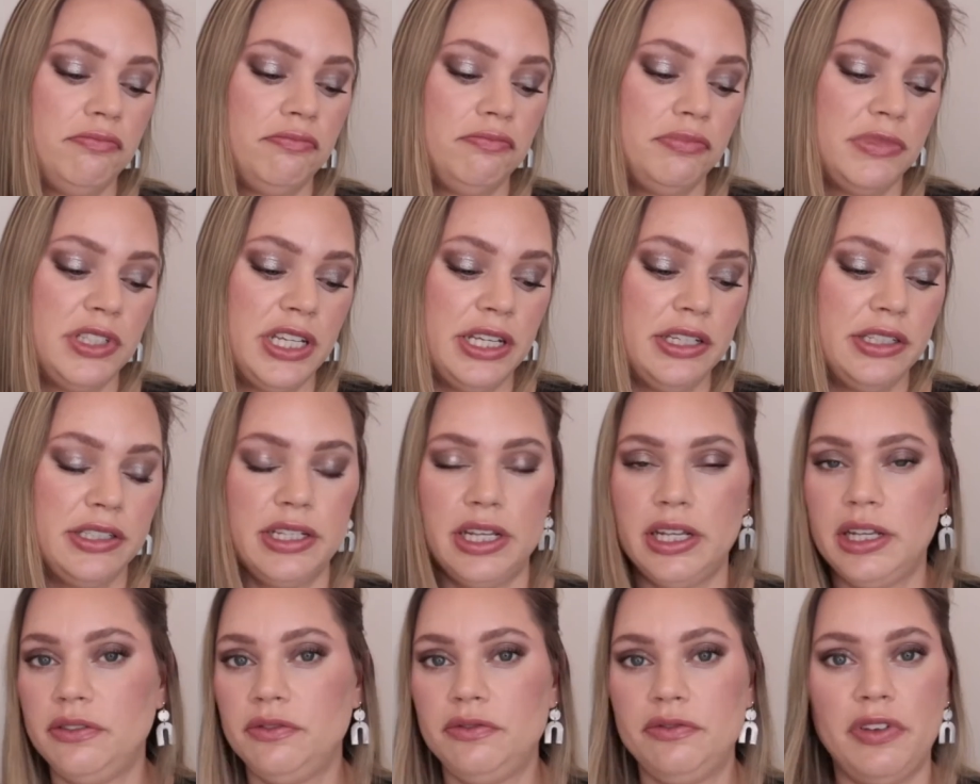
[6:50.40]

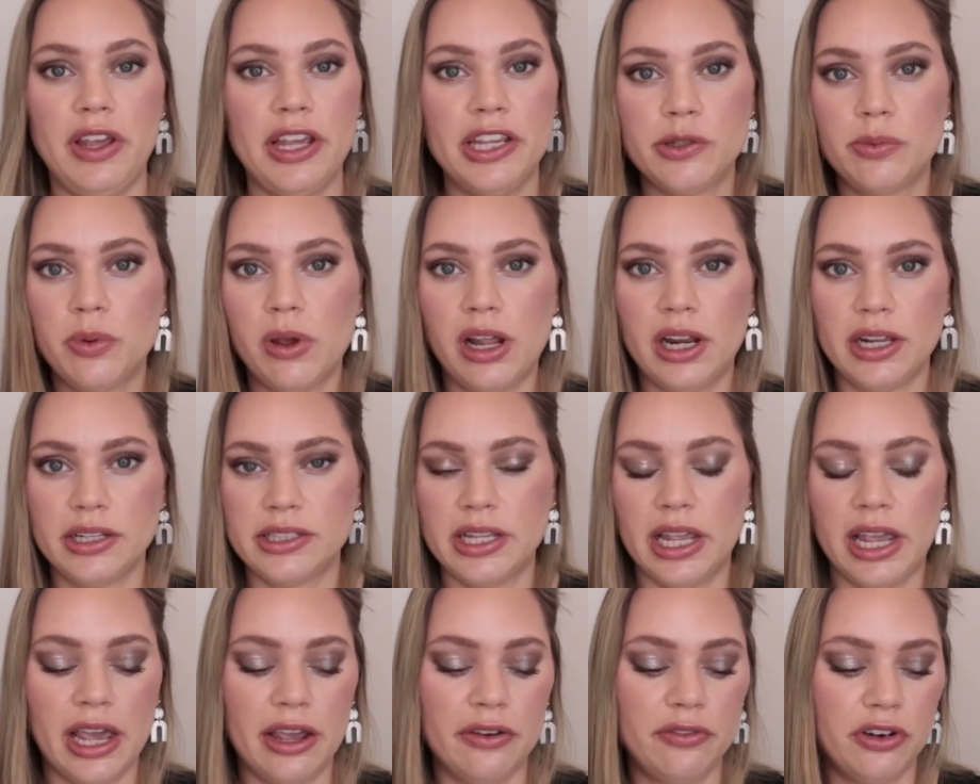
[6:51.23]
tinted face products
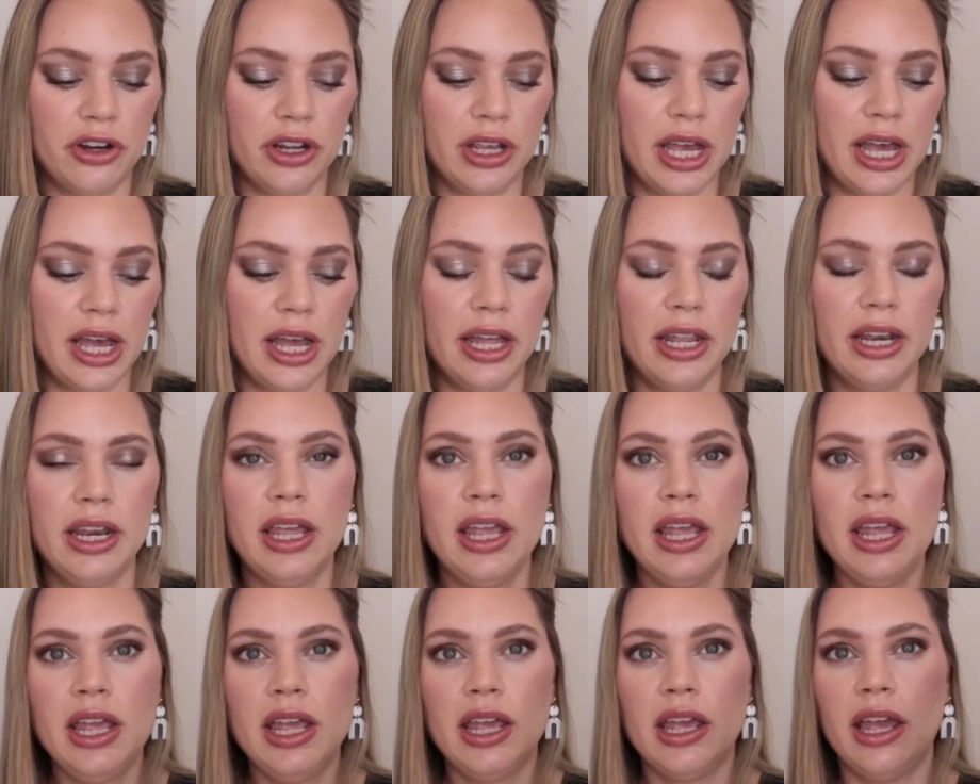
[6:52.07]
I ever got,
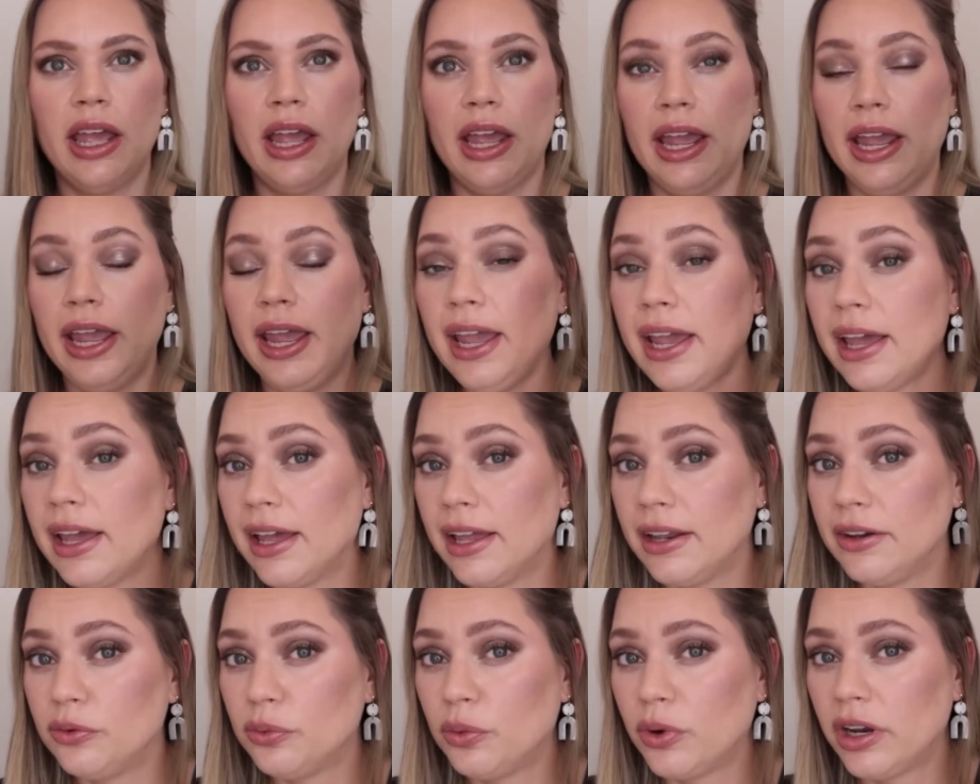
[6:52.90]

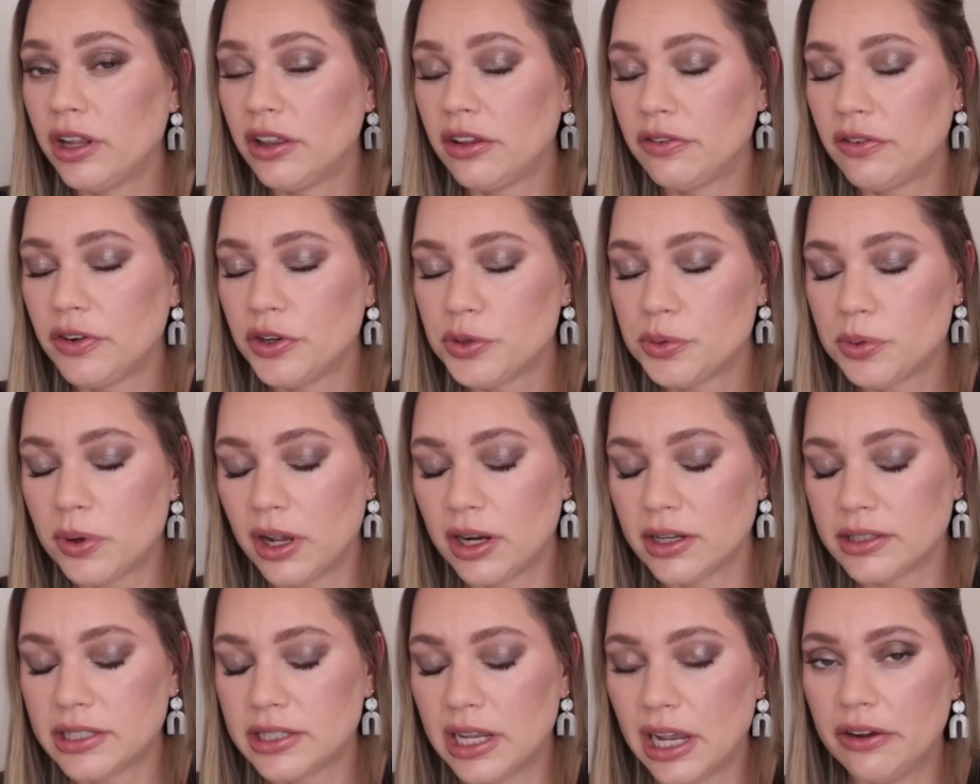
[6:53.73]
and one of the first
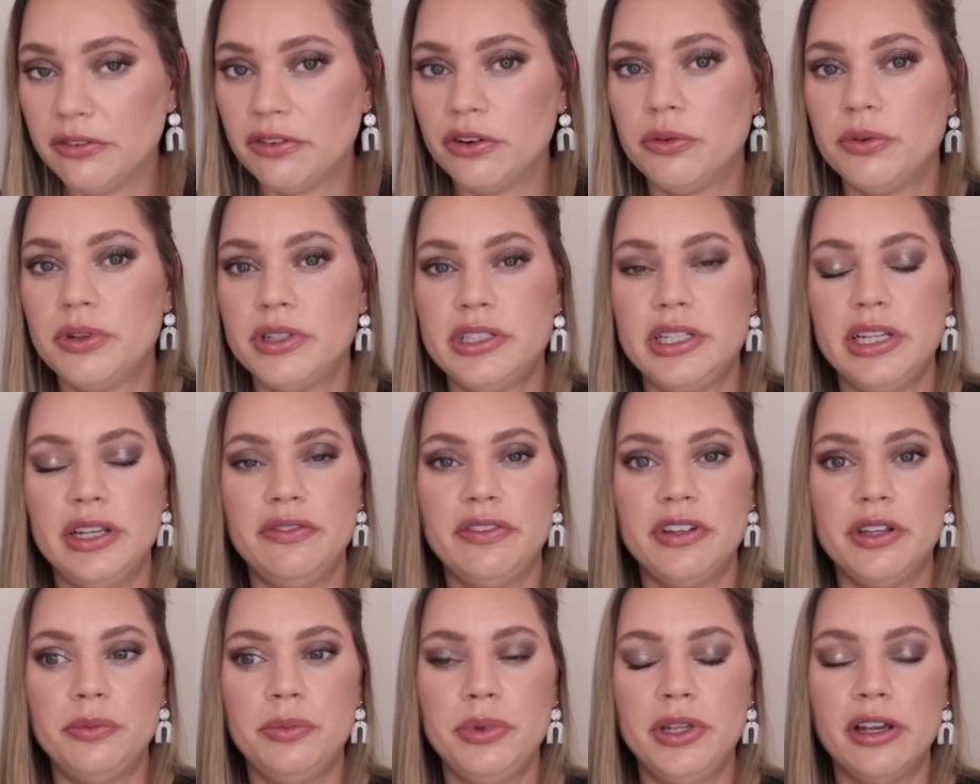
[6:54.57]
products I ever received
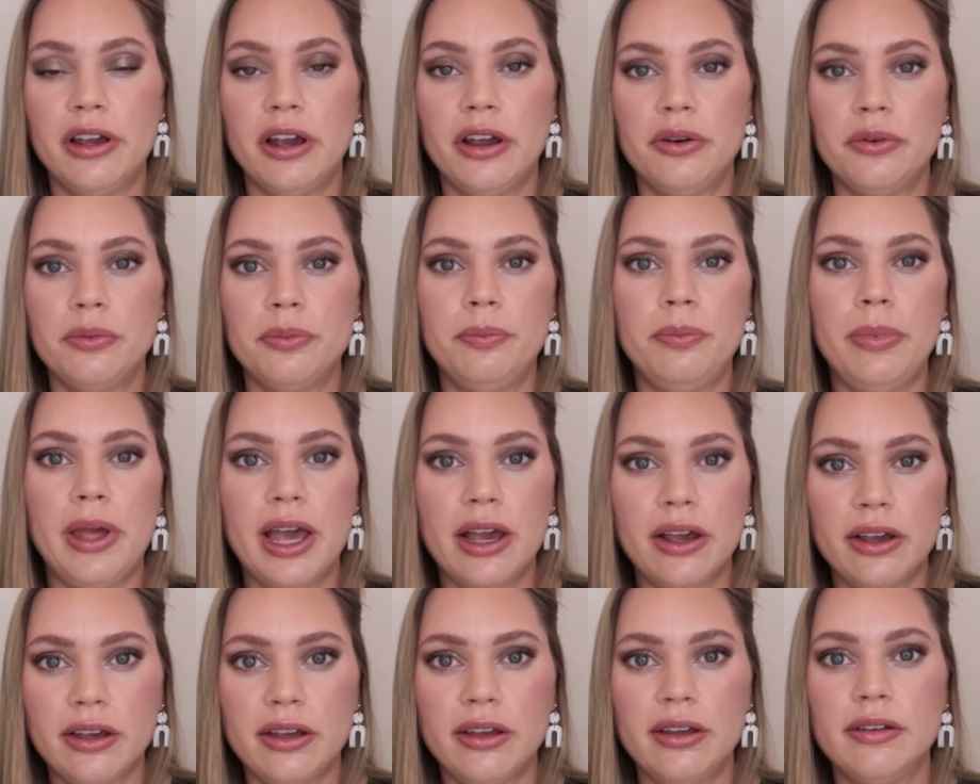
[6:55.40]
in PR
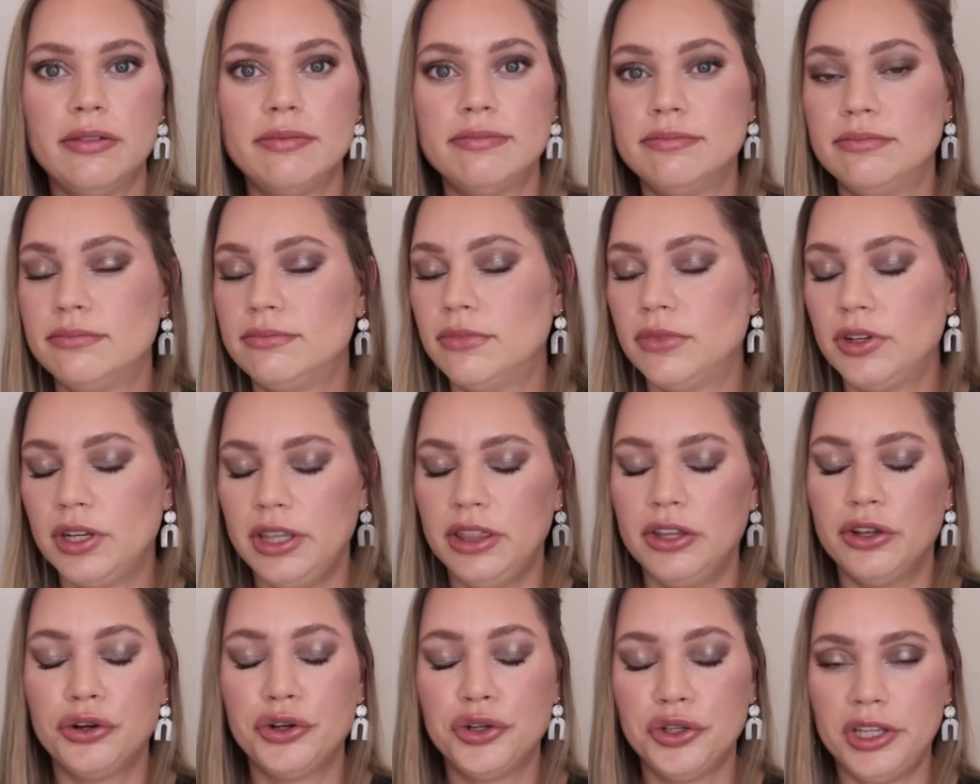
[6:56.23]
back in
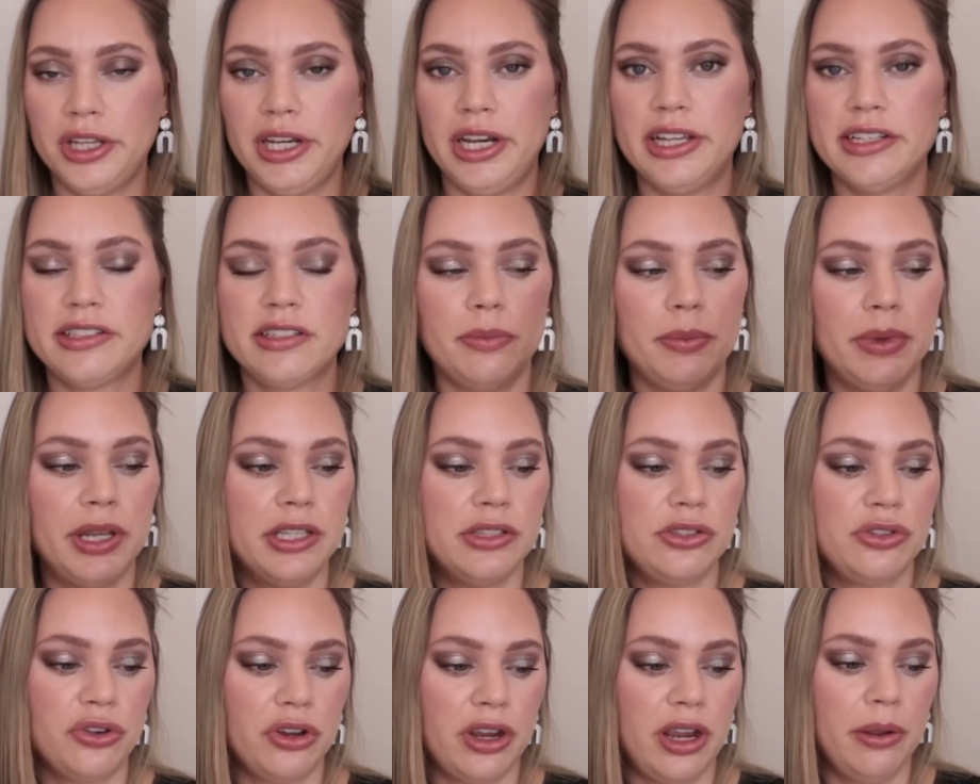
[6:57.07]
the early days of my
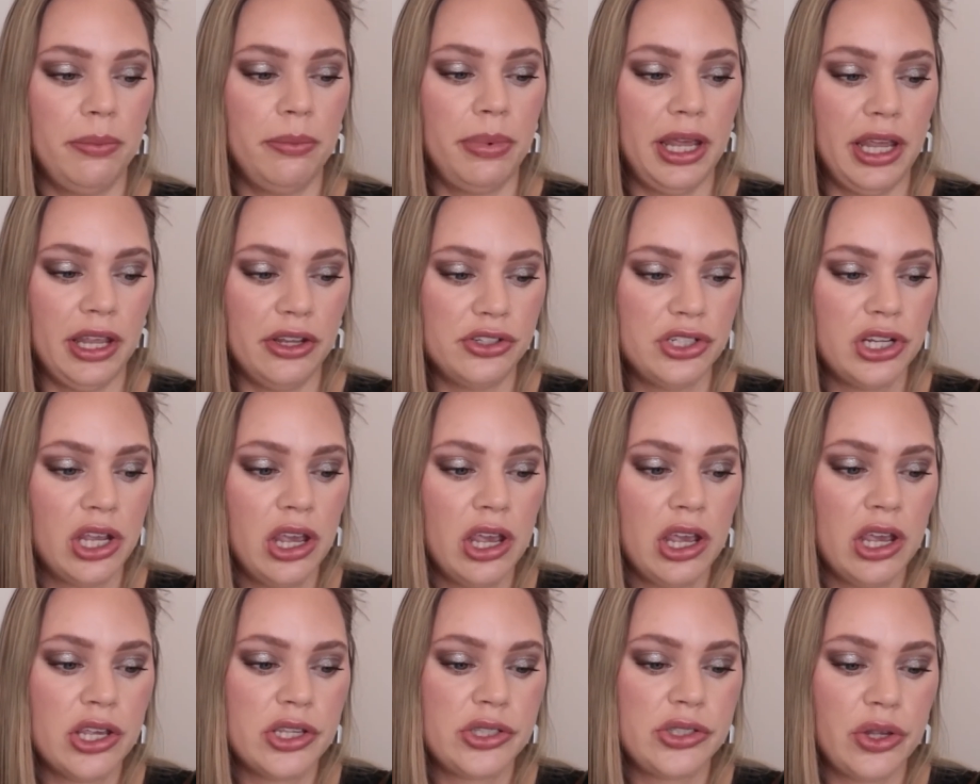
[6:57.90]
Instagram page.
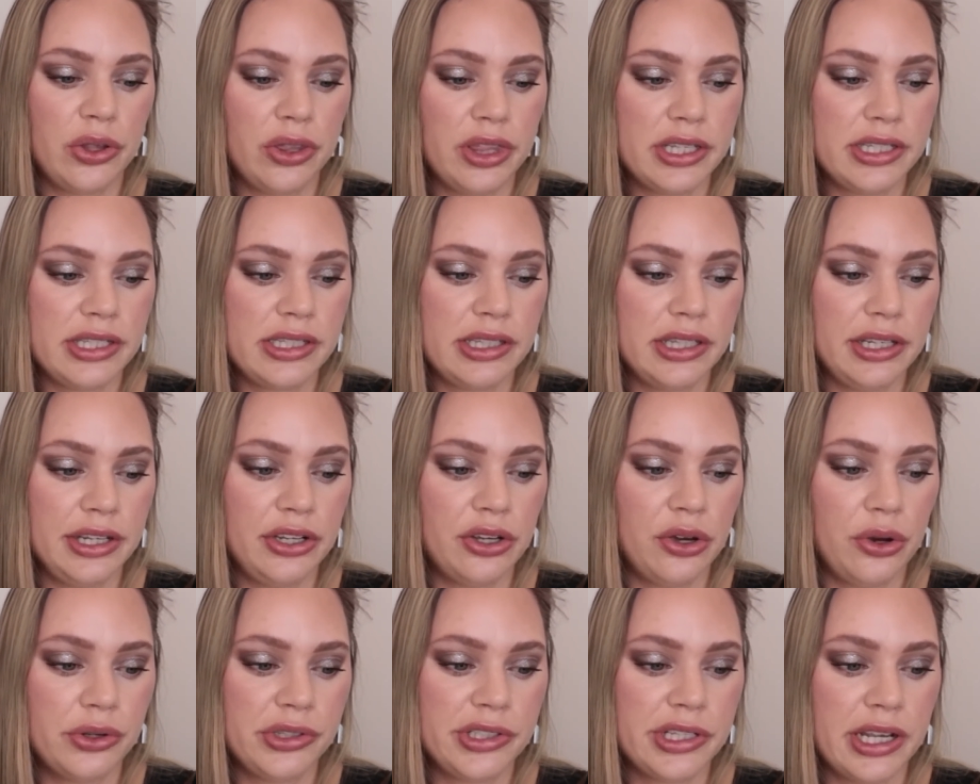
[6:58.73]
So this is the
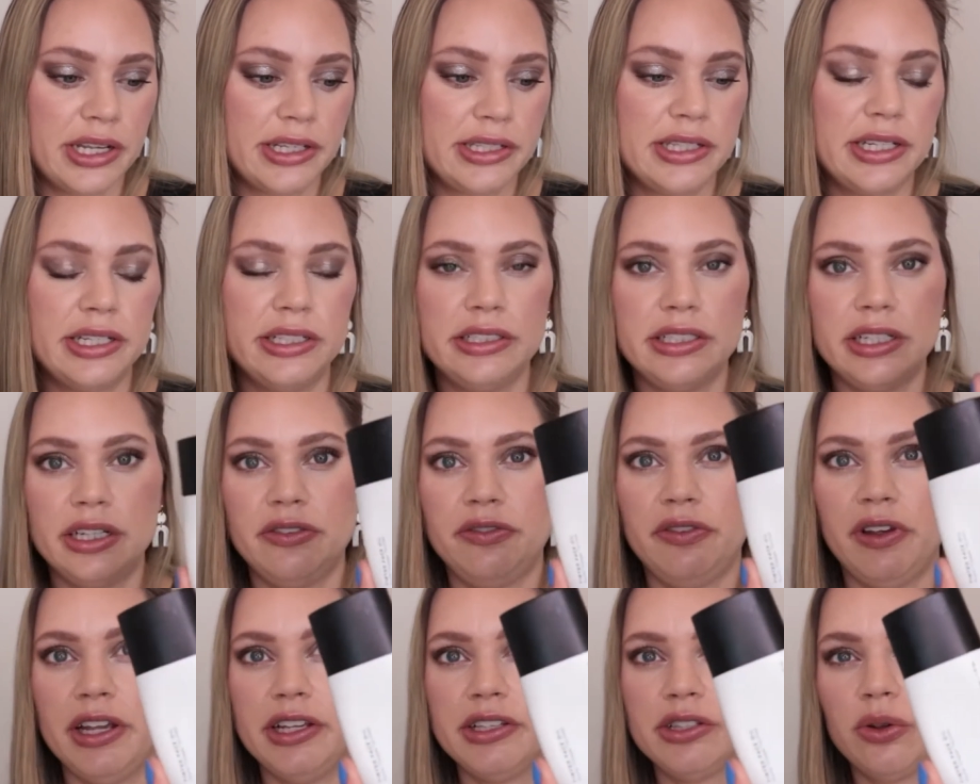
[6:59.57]
Kosas Tinted
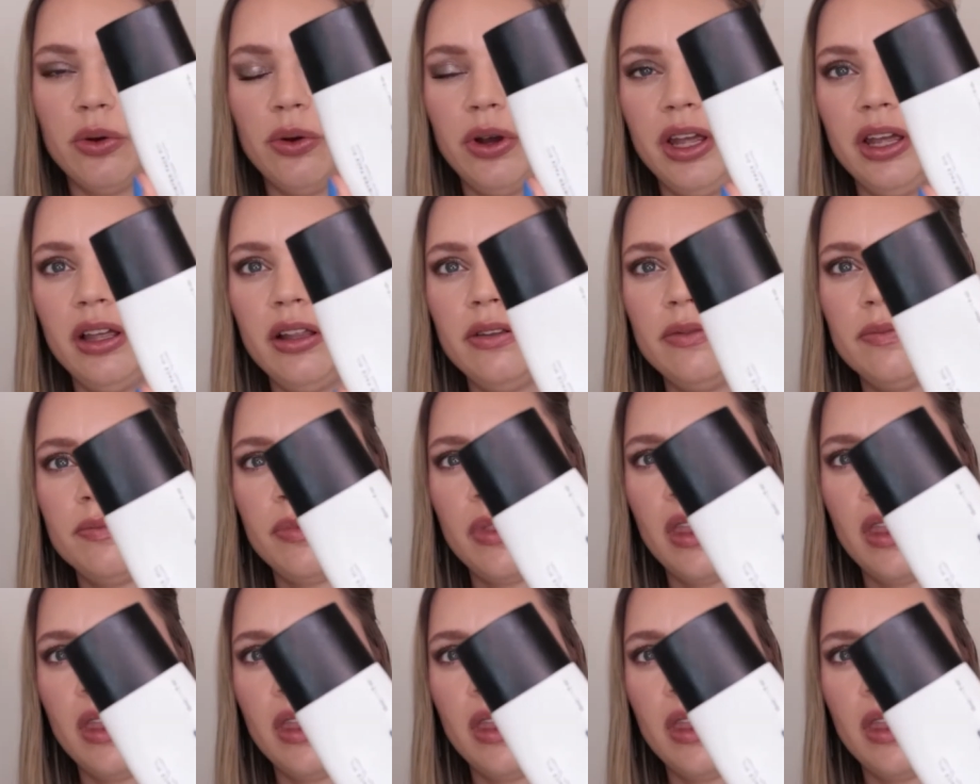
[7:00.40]
Face Oil.